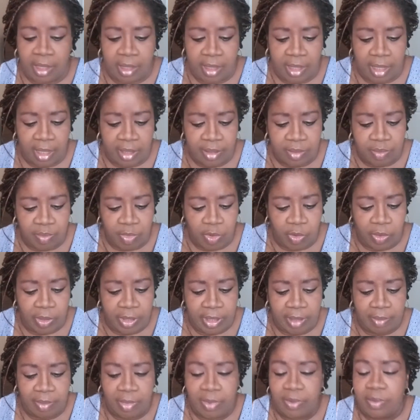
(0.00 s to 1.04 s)
It does more
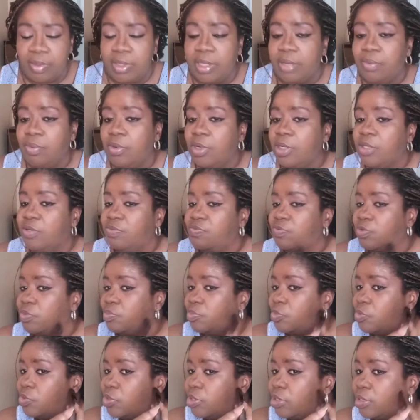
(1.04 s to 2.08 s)
than, it works for
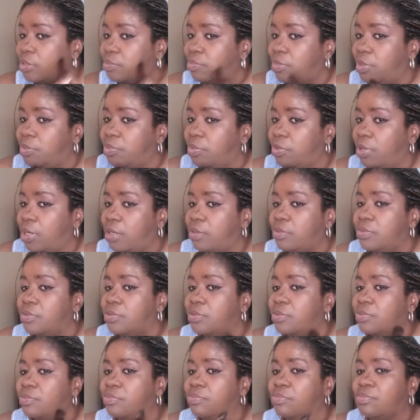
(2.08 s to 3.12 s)
more than my brows.